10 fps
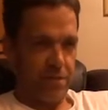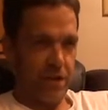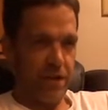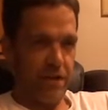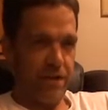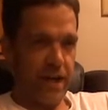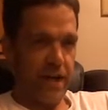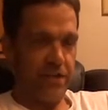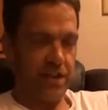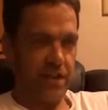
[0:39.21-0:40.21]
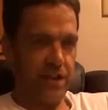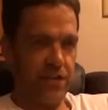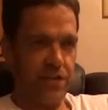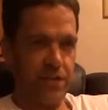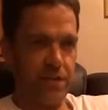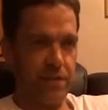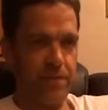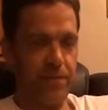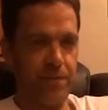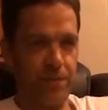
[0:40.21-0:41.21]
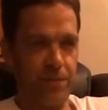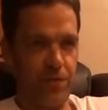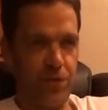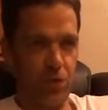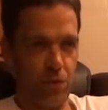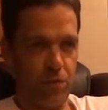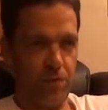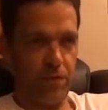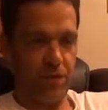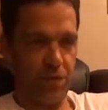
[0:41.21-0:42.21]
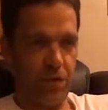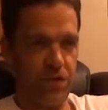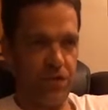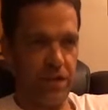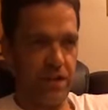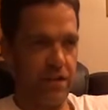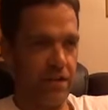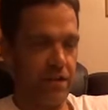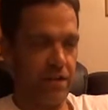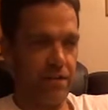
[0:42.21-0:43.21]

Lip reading: he died today, so I just want to say a